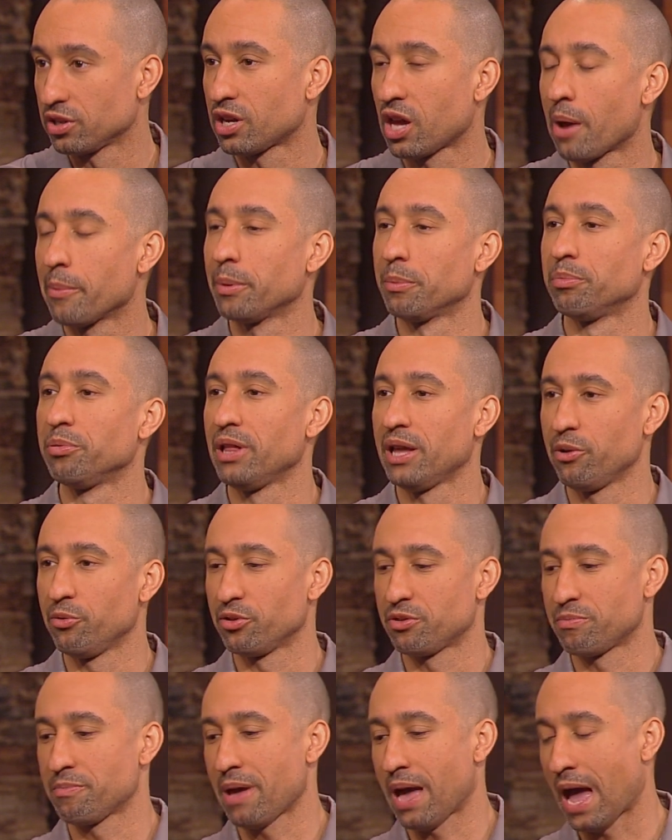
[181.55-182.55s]
to come and play
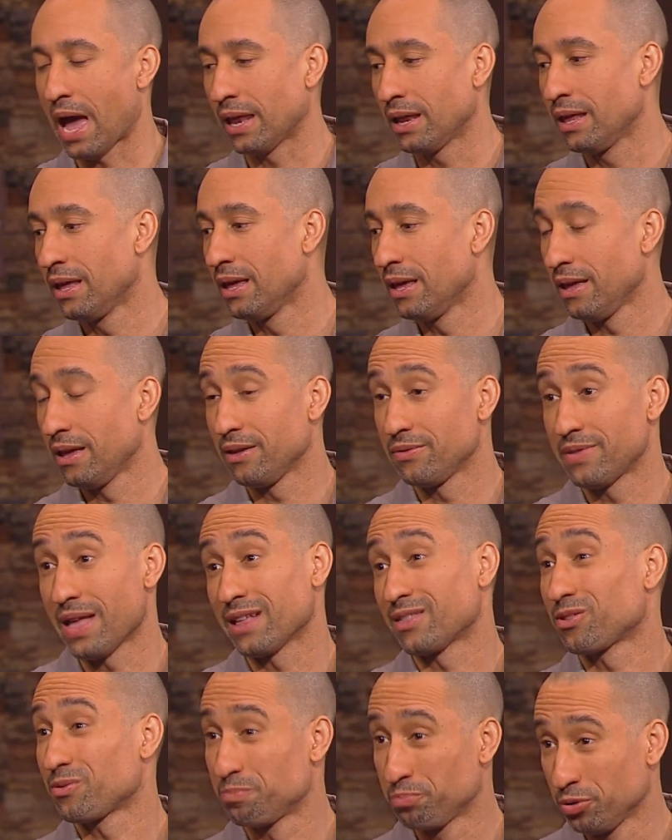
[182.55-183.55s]
with Matt.
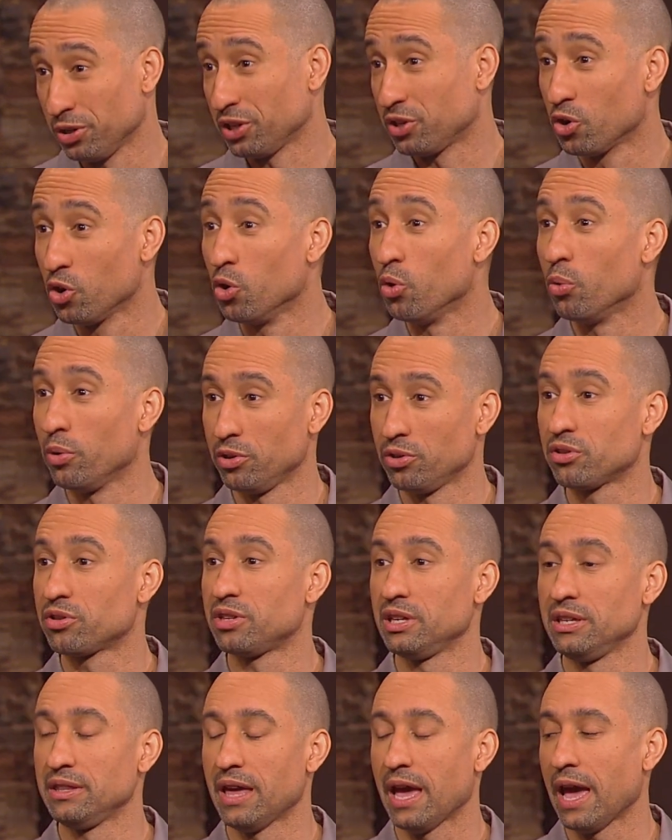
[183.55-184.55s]
That's pretty cool when you
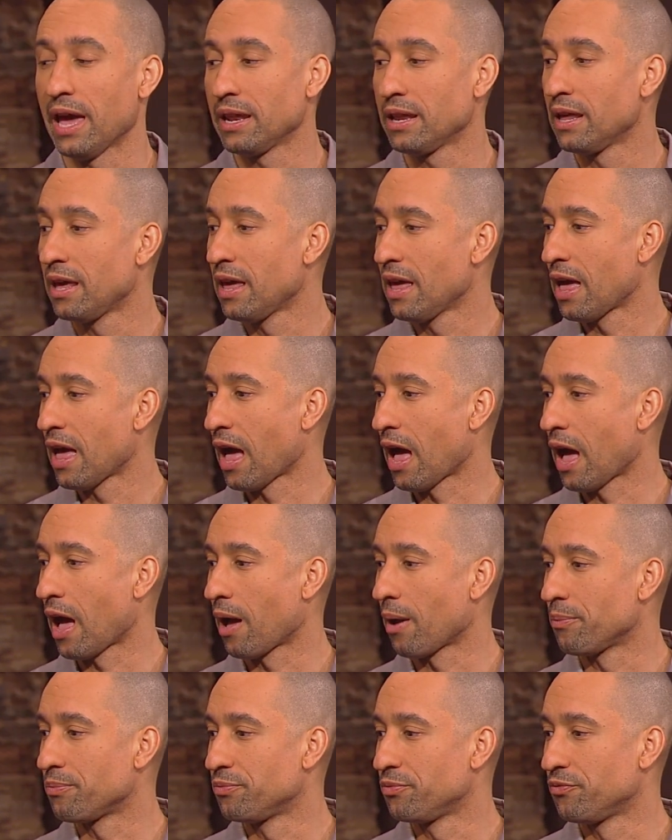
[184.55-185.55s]
see that.
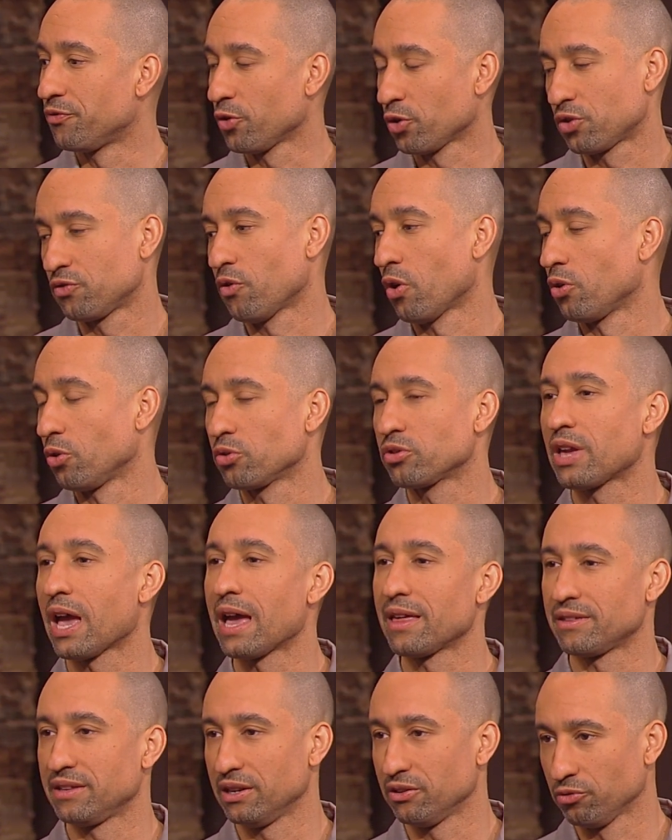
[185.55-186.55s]
Uh, first of all, those
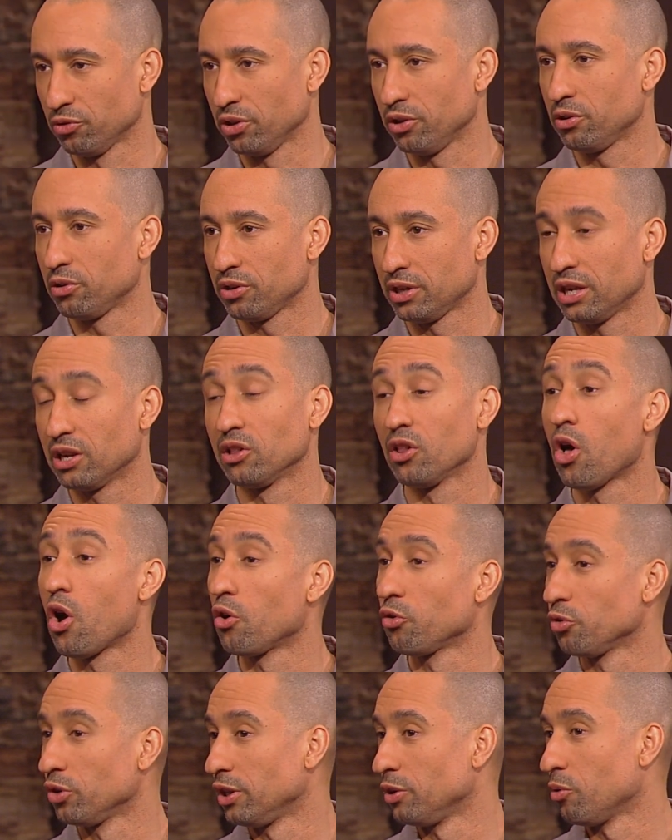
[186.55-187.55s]
guys get, really, get
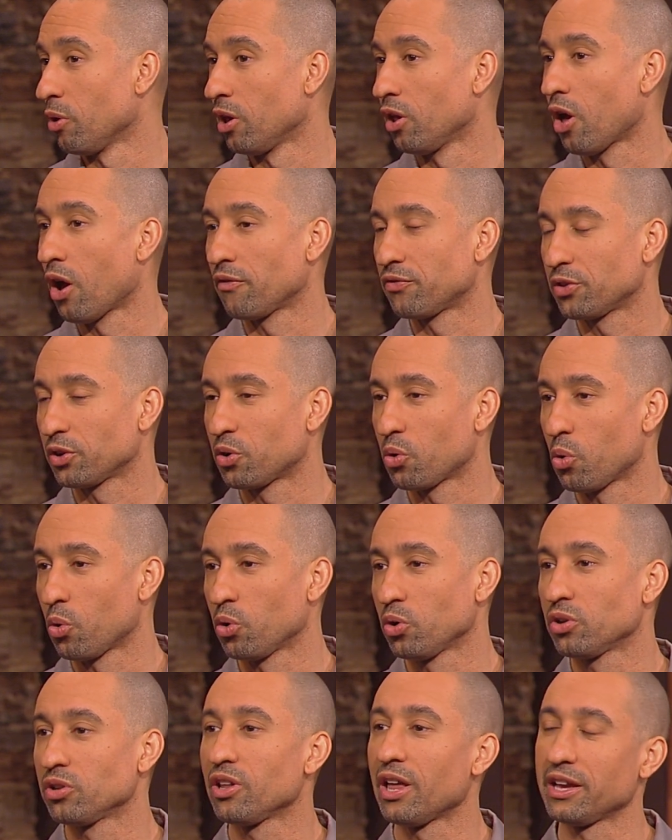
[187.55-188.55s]
along really well off the
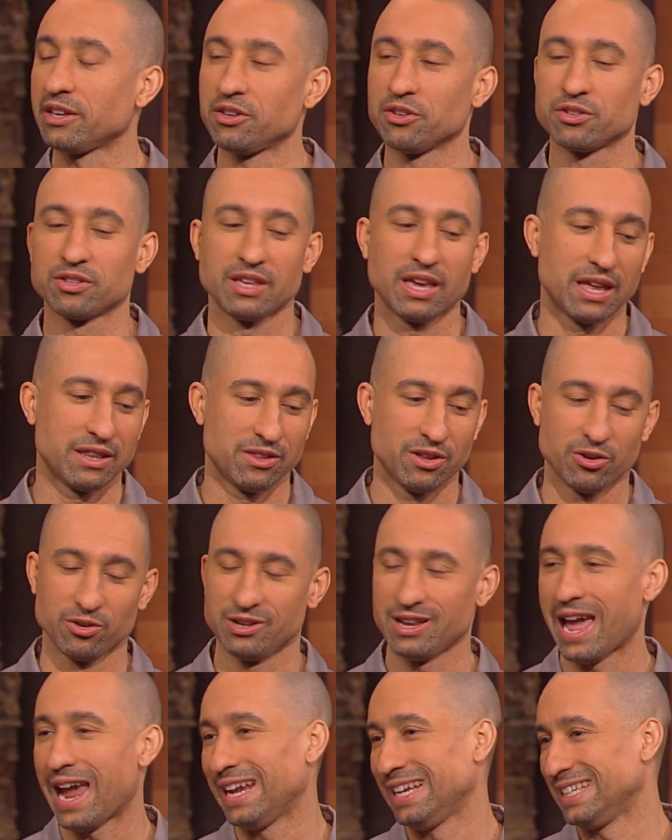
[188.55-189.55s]
court. Like you said, they're
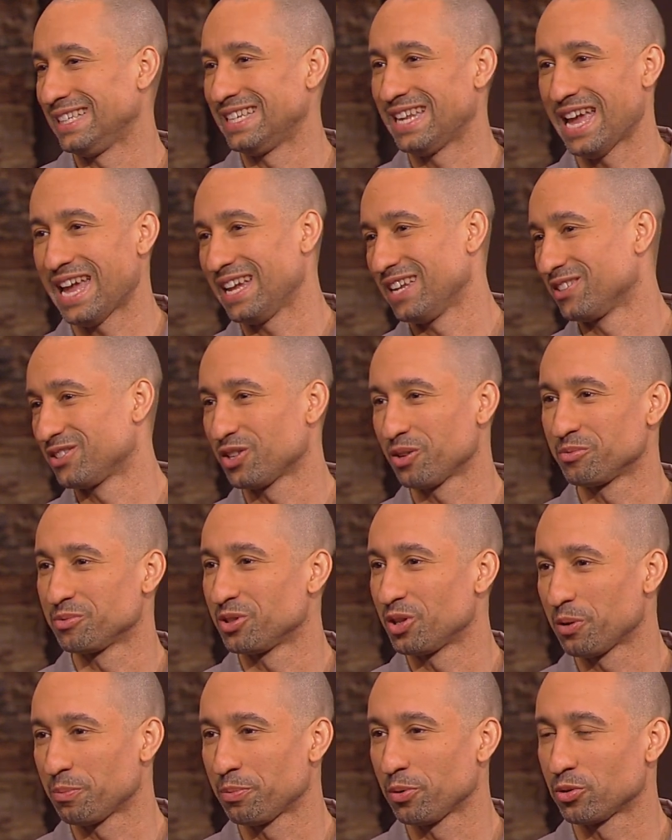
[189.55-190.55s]
night and day in
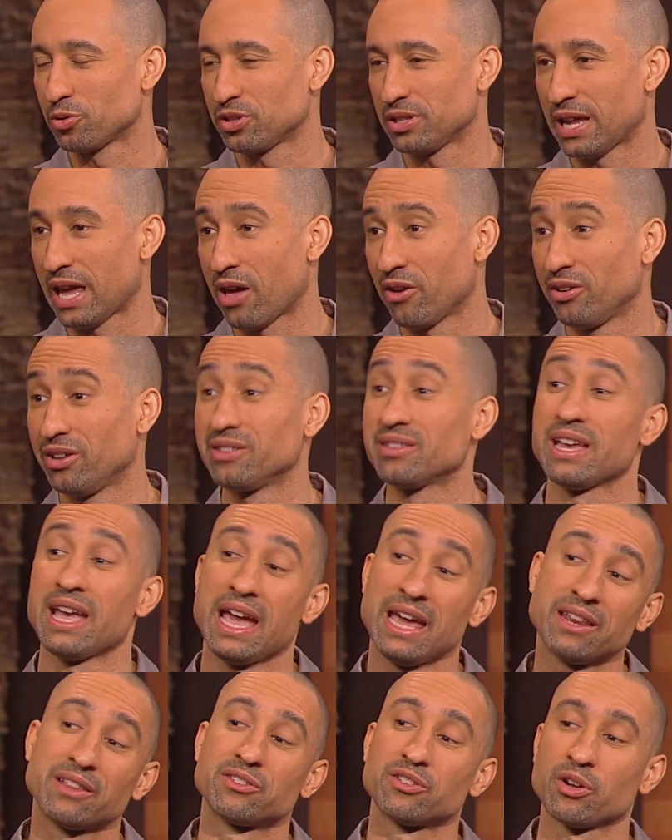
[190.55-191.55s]
terms of their personalities
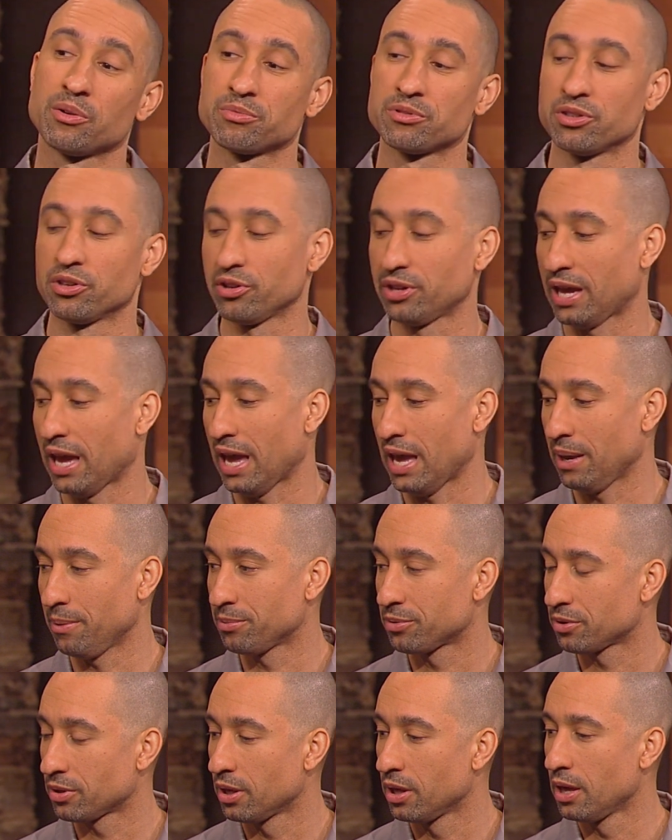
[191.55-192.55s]
and in terms of their
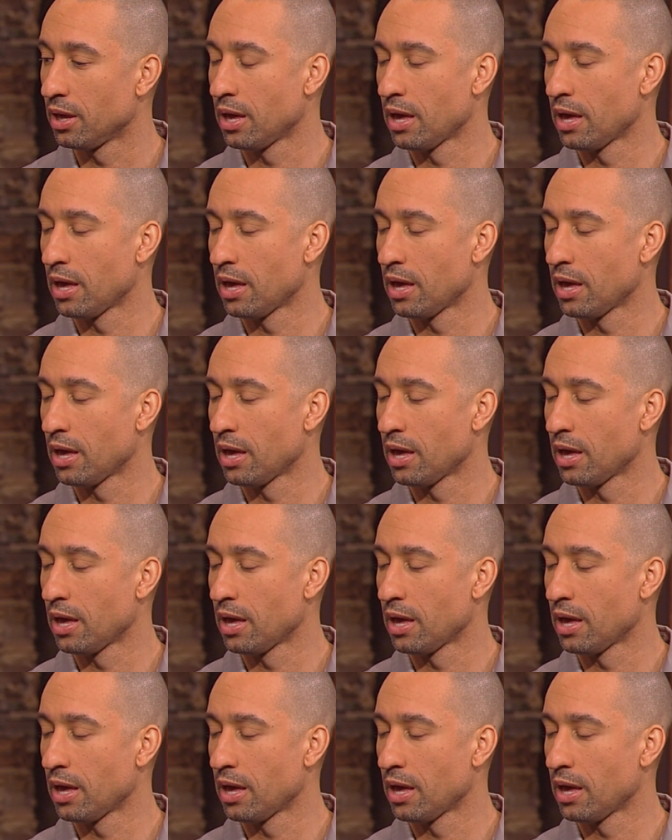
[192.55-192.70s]
games.